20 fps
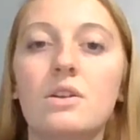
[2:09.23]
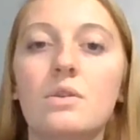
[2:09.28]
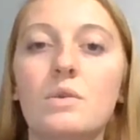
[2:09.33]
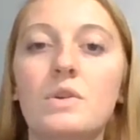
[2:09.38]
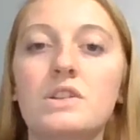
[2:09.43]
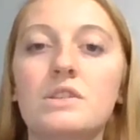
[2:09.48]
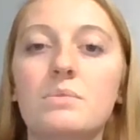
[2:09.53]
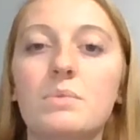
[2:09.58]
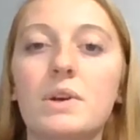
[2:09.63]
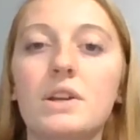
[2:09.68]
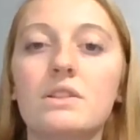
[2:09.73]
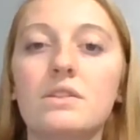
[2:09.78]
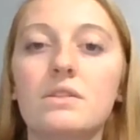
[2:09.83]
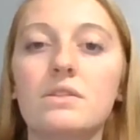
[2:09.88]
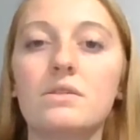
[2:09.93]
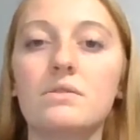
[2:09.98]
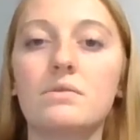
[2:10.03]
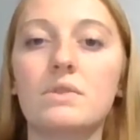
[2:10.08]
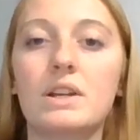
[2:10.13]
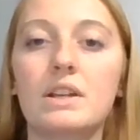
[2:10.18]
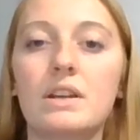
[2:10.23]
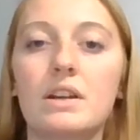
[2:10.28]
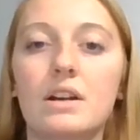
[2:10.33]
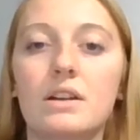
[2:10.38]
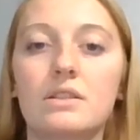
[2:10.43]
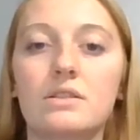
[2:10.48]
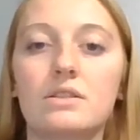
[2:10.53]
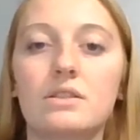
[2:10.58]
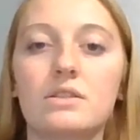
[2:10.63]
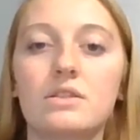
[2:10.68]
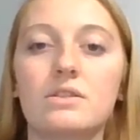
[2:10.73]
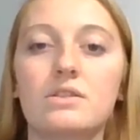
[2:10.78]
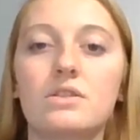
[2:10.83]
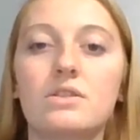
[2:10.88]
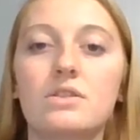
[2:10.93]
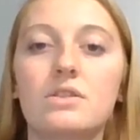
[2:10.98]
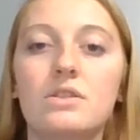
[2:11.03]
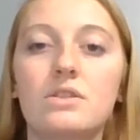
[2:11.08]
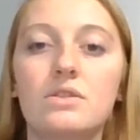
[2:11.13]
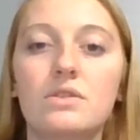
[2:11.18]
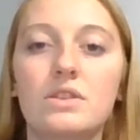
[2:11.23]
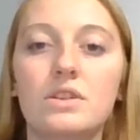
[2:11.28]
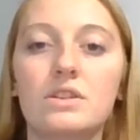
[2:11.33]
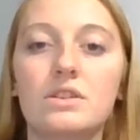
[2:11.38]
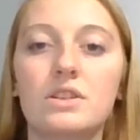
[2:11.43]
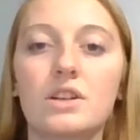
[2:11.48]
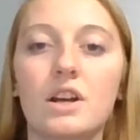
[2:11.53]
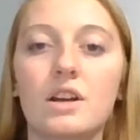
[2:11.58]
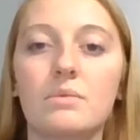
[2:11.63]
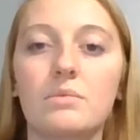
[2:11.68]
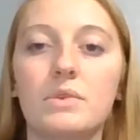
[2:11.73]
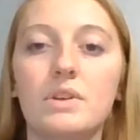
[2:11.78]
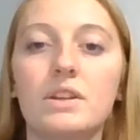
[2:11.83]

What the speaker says: We depend on the radiologist to do their job